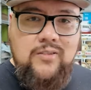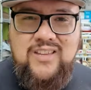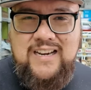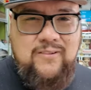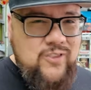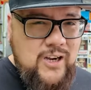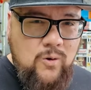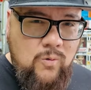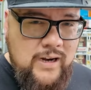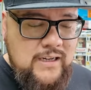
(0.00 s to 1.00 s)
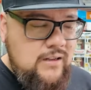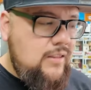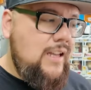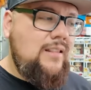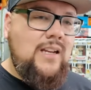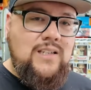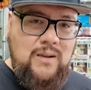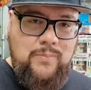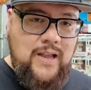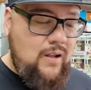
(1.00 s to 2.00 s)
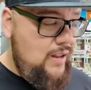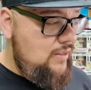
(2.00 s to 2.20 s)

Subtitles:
and then if they don't want anything, they dip out.